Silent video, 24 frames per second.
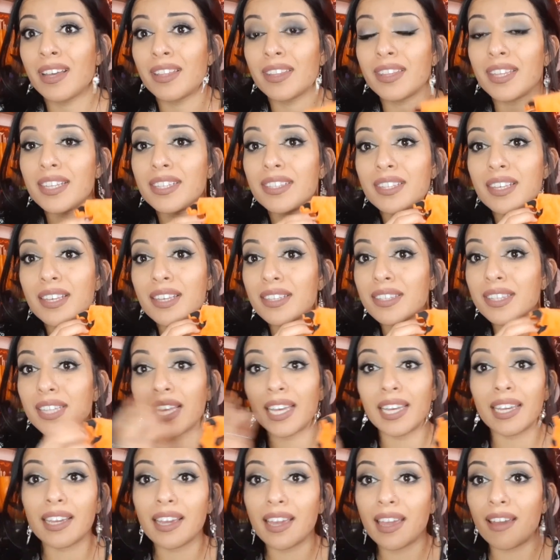This is
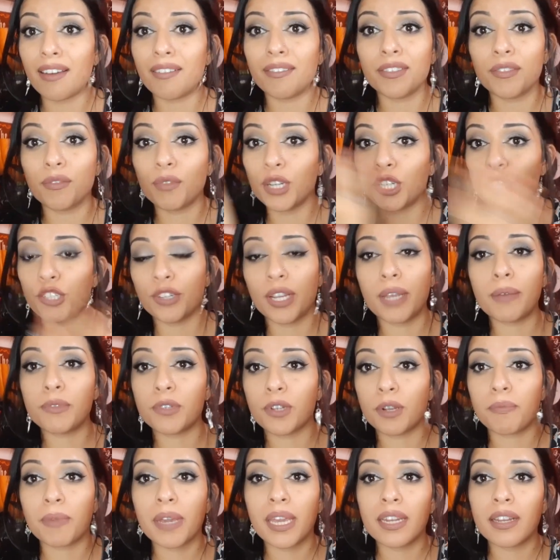like what
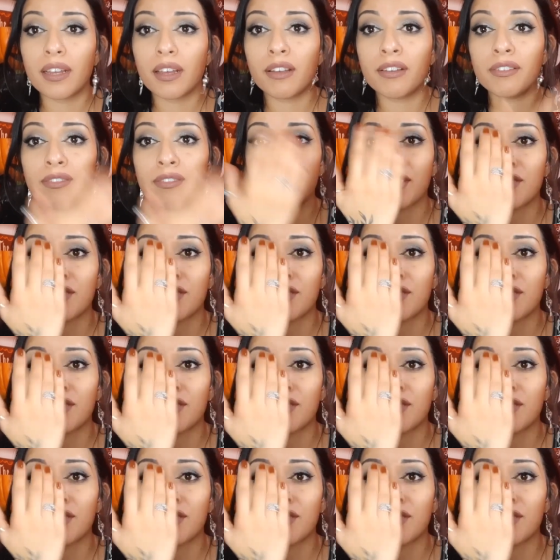dreams are made of